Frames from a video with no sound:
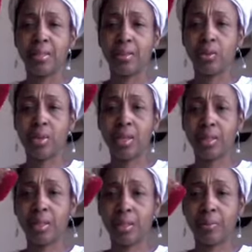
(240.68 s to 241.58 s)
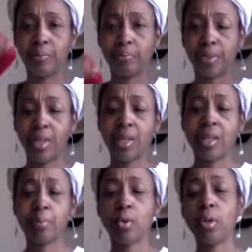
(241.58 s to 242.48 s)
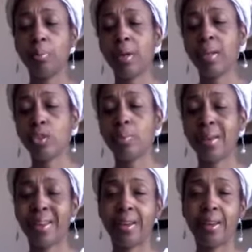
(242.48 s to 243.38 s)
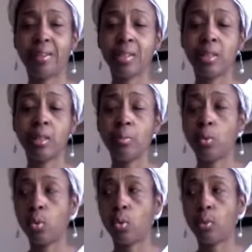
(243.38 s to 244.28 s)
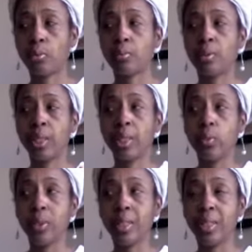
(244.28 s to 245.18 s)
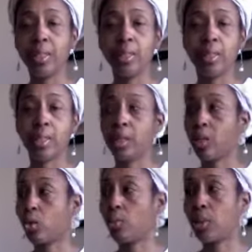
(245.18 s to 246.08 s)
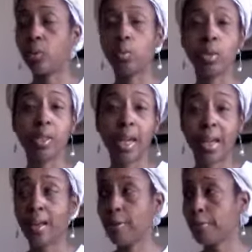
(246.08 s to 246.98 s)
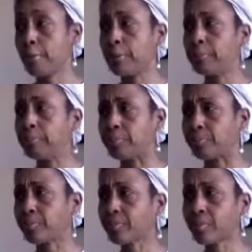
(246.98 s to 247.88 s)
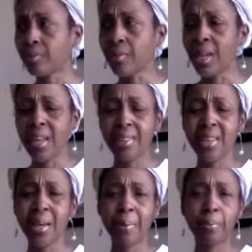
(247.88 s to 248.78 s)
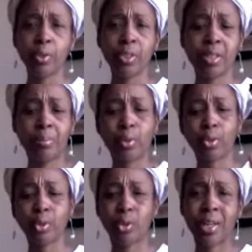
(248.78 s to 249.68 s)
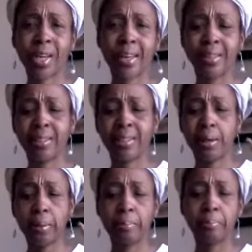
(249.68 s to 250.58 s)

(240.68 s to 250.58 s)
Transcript: so that's it. And then I'm going to apply it to my hair. It's a little more liquidy than I normally would have. And I think I might put it in a bottle so that I can,